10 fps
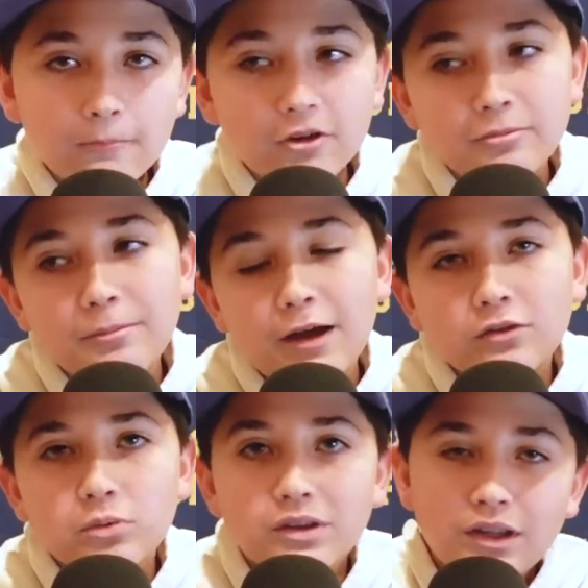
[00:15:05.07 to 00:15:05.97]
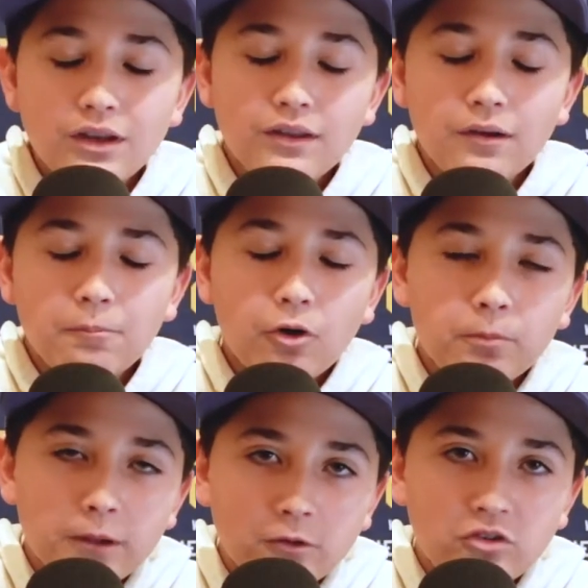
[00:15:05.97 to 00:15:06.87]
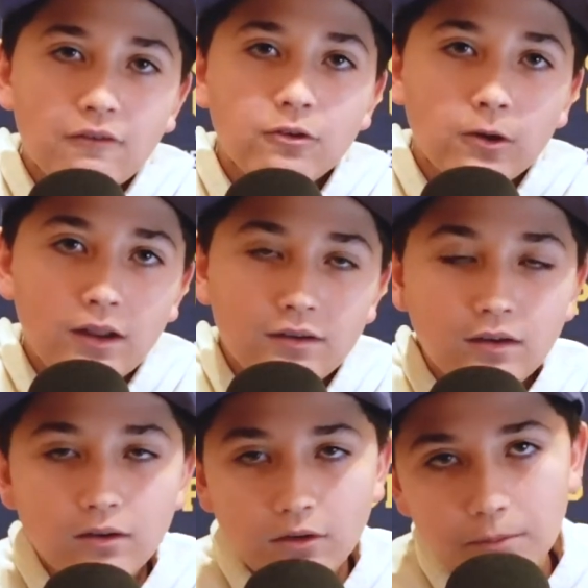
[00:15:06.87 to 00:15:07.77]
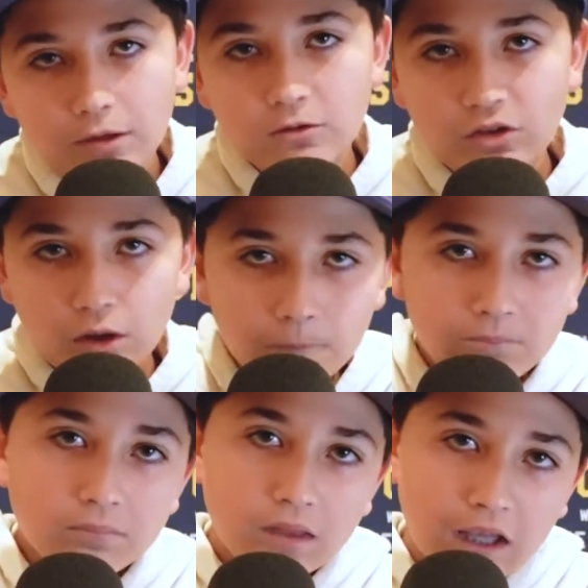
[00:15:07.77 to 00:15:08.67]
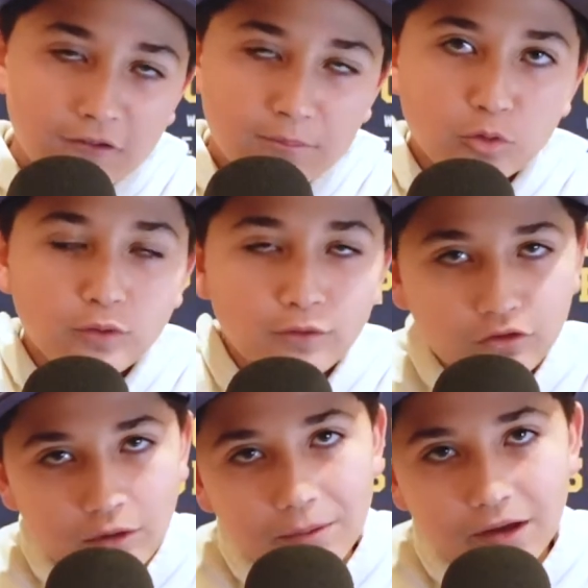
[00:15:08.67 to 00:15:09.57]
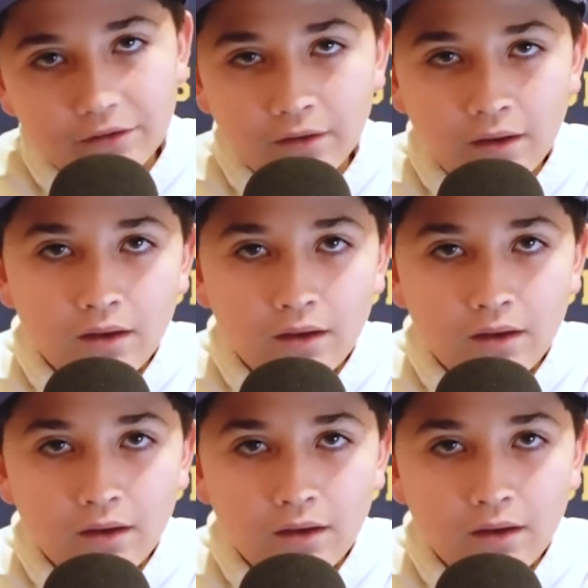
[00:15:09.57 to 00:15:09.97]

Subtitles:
Brings me back to when they did the Paul Pierce, Kevin Garnett deal a couple years ago. They gave up 3 first-round picks.